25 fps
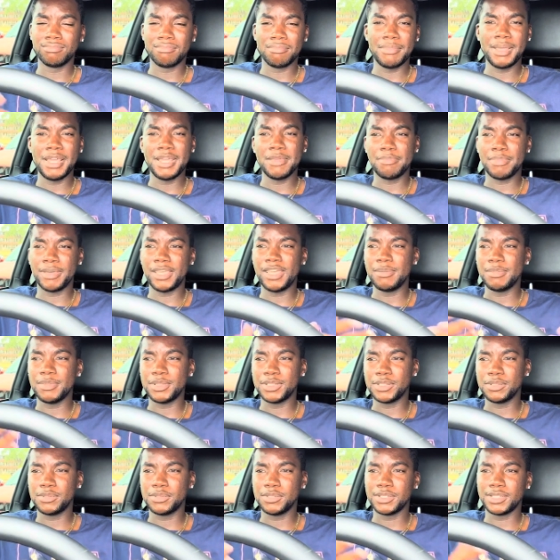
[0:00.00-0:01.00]
make
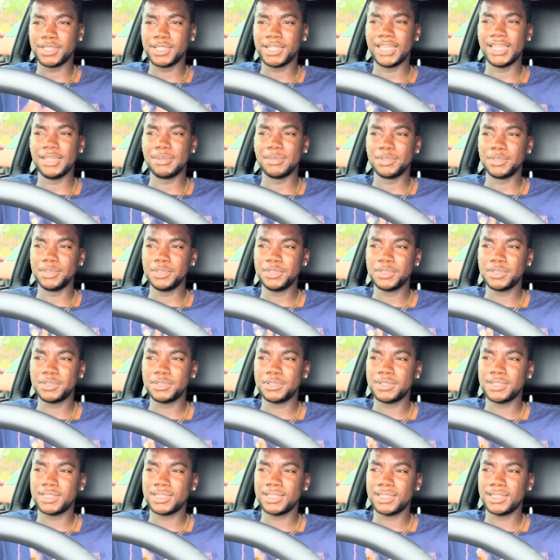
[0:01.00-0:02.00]
payments on the table you know
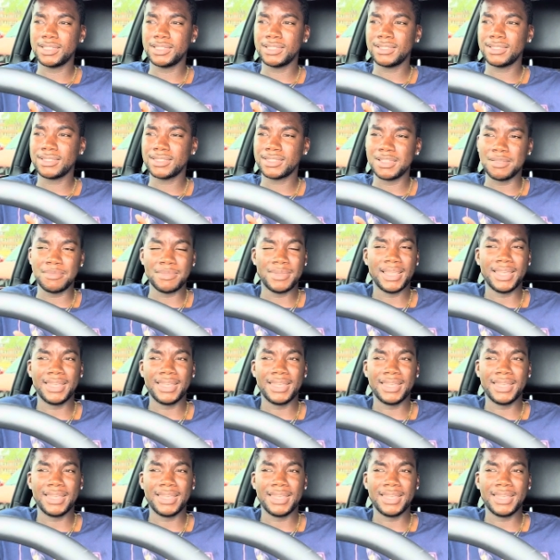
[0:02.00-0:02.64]
what i'm saying something